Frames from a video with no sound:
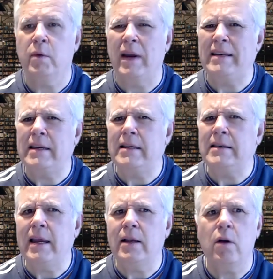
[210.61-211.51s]
it didn't
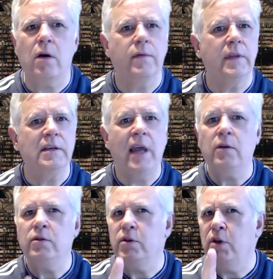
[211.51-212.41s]
take long for the
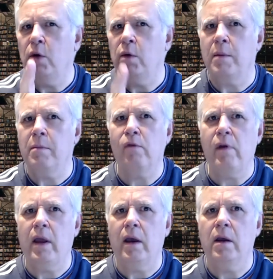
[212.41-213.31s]
town to know that
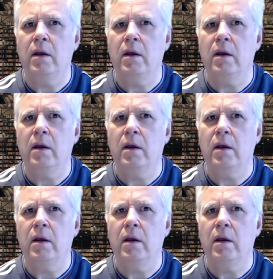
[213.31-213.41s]
Maria